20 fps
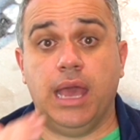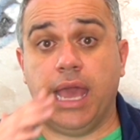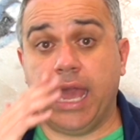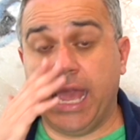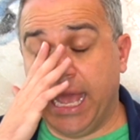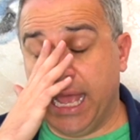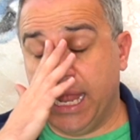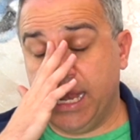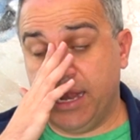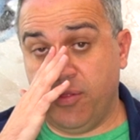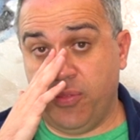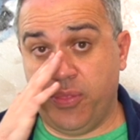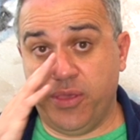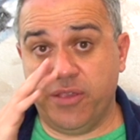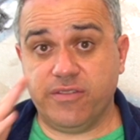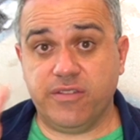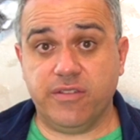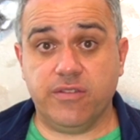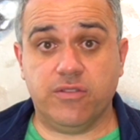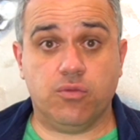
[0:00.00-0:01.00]
And
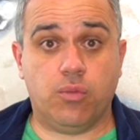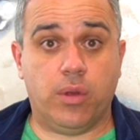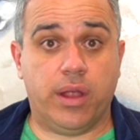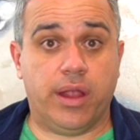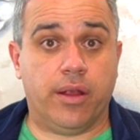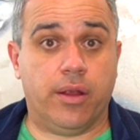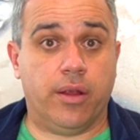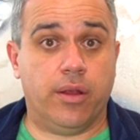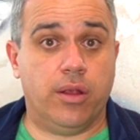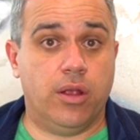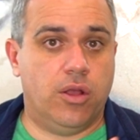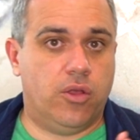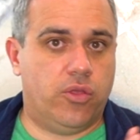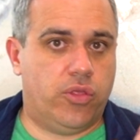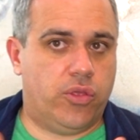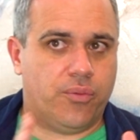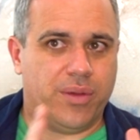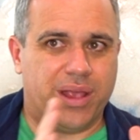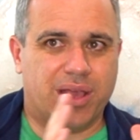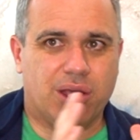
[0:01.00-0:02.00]
this is where
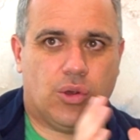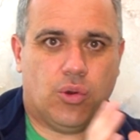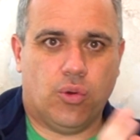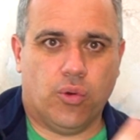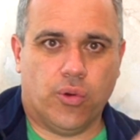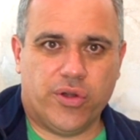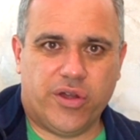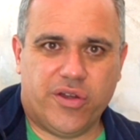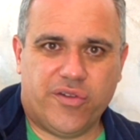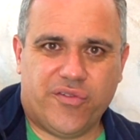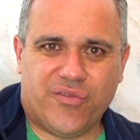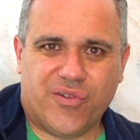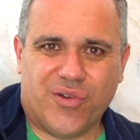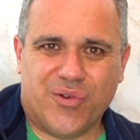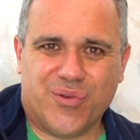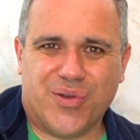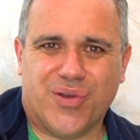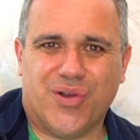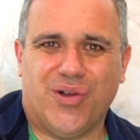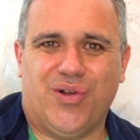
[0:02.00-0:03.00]
the recorded
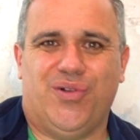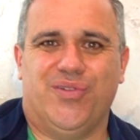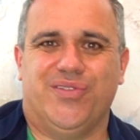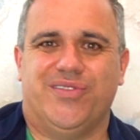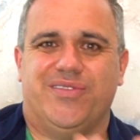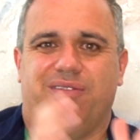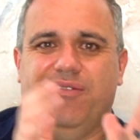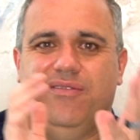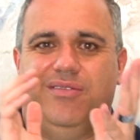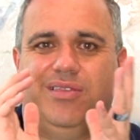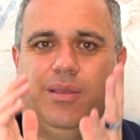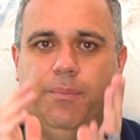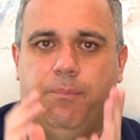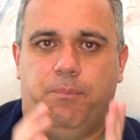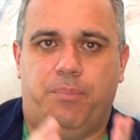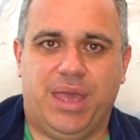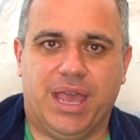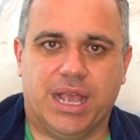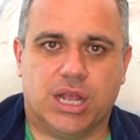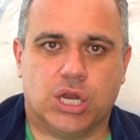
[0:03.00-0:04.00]
phone calls, the
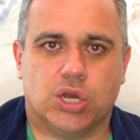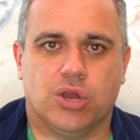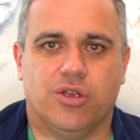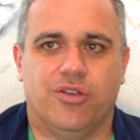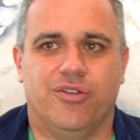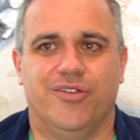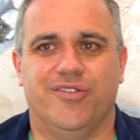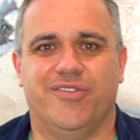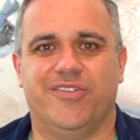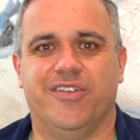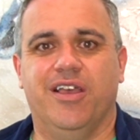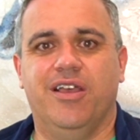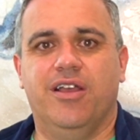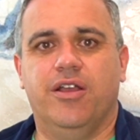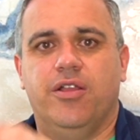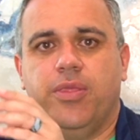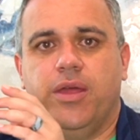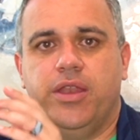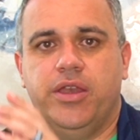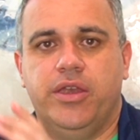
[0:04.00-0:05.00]
pictures,
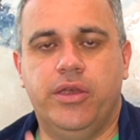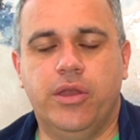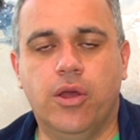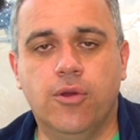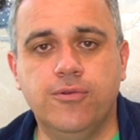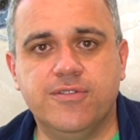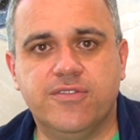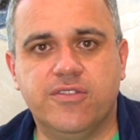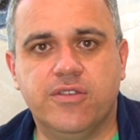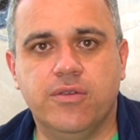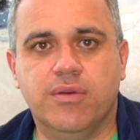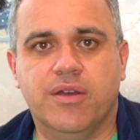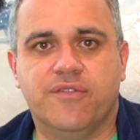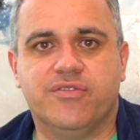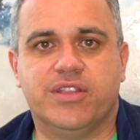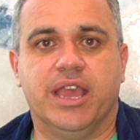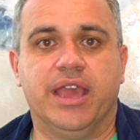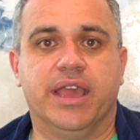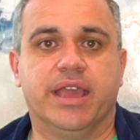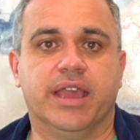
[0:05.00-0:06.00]
the notes you
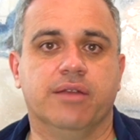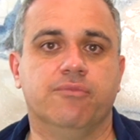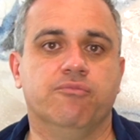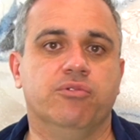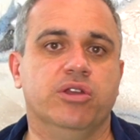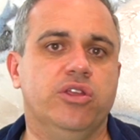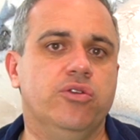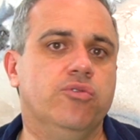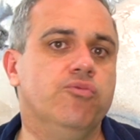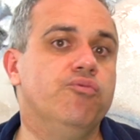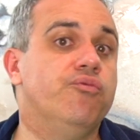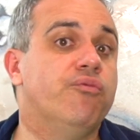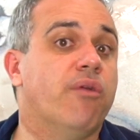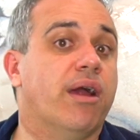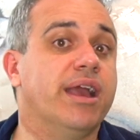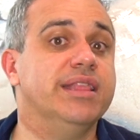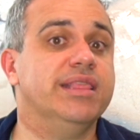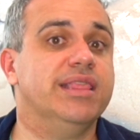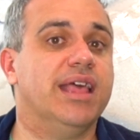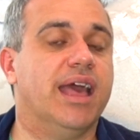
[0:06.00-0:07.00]
have taken, when you
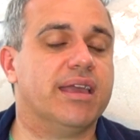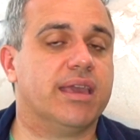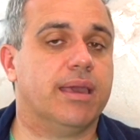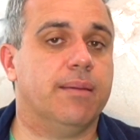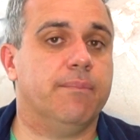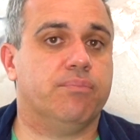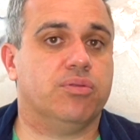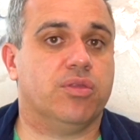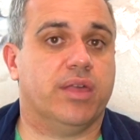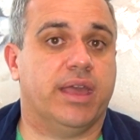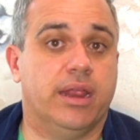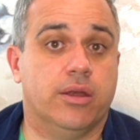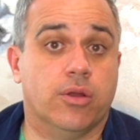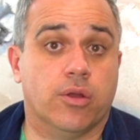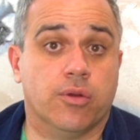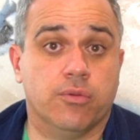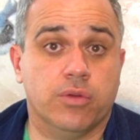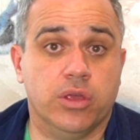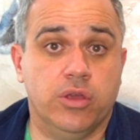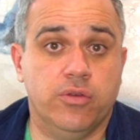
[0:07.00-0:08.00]
write that complaint,
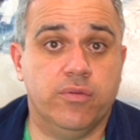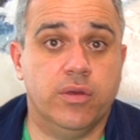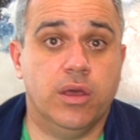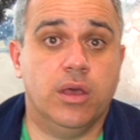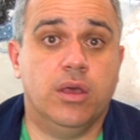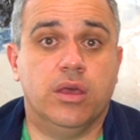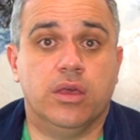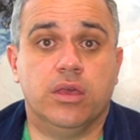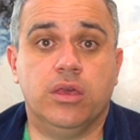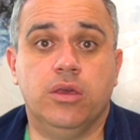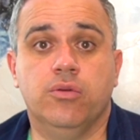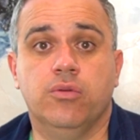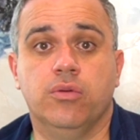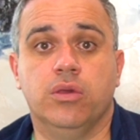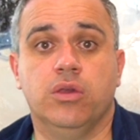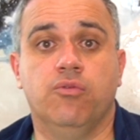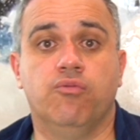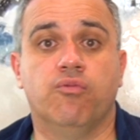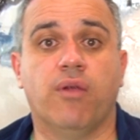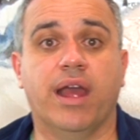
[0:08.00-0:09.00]
or
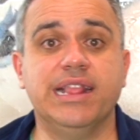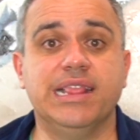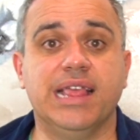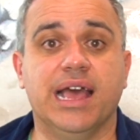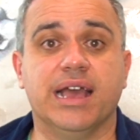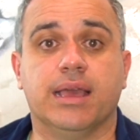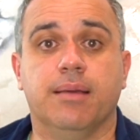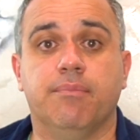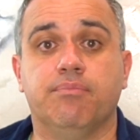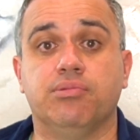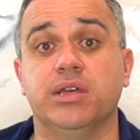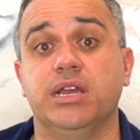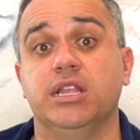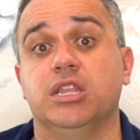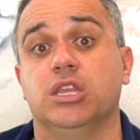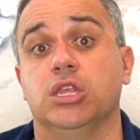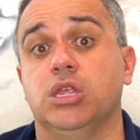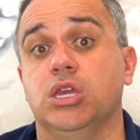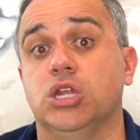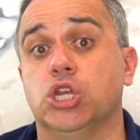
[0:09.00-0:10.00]
you write that
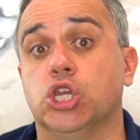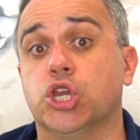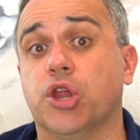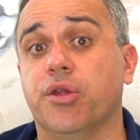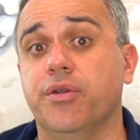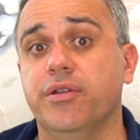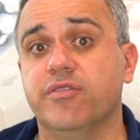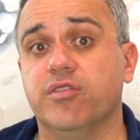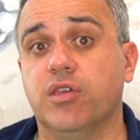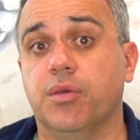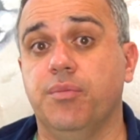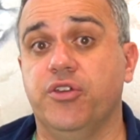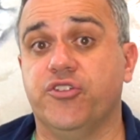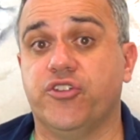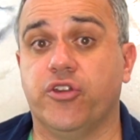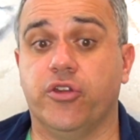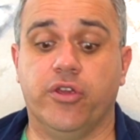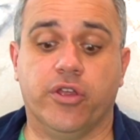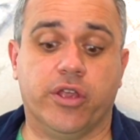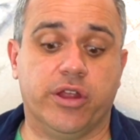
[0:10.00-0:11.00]
complaint to the insurance
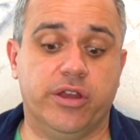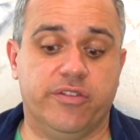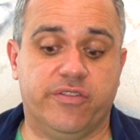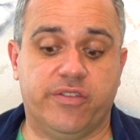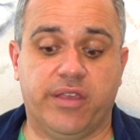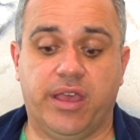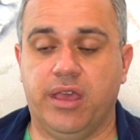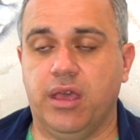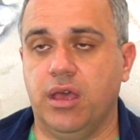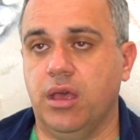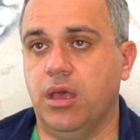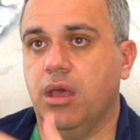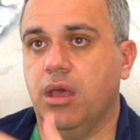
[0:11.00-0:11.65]
commissioner, you're going to say,